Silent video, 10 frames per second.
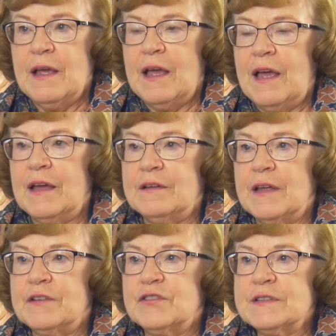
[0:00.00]
And
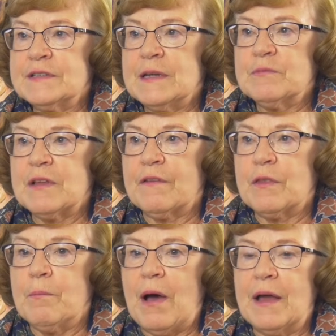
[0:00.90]
it just seems like
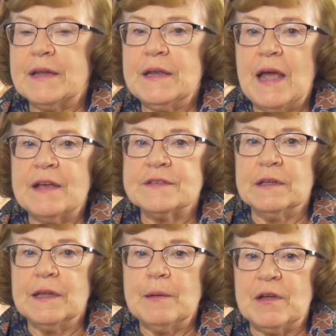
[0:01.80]
the body has a
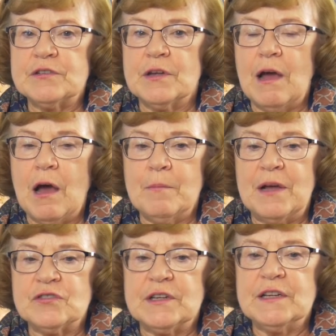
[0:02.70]
limit to how
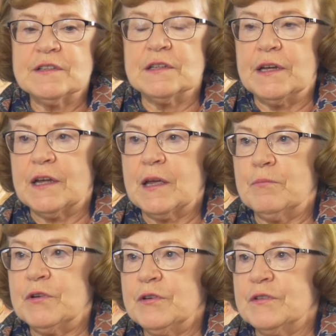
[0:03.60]
much insulin it
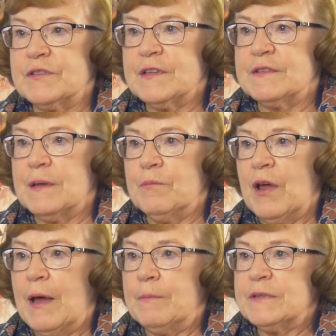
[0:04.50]
can produce. And
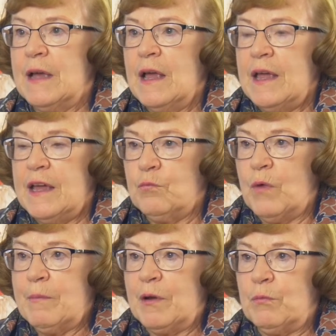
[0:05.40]
sometimes in
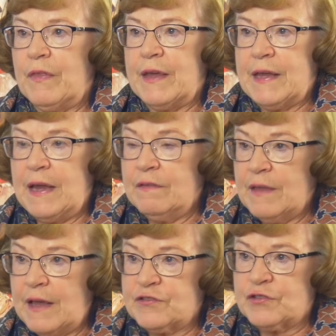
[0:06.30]
women, when they gain
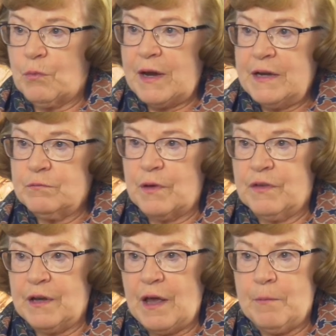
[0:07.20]
the extra weight
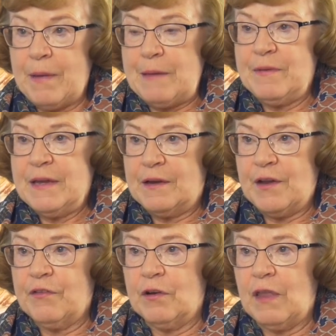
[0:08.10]
with a baby,
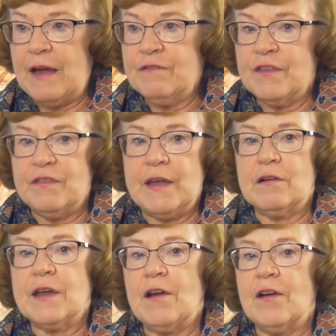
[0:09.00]
another life that they
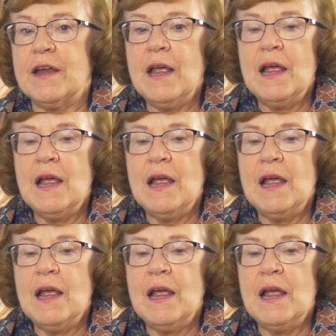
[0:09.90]
are carrying,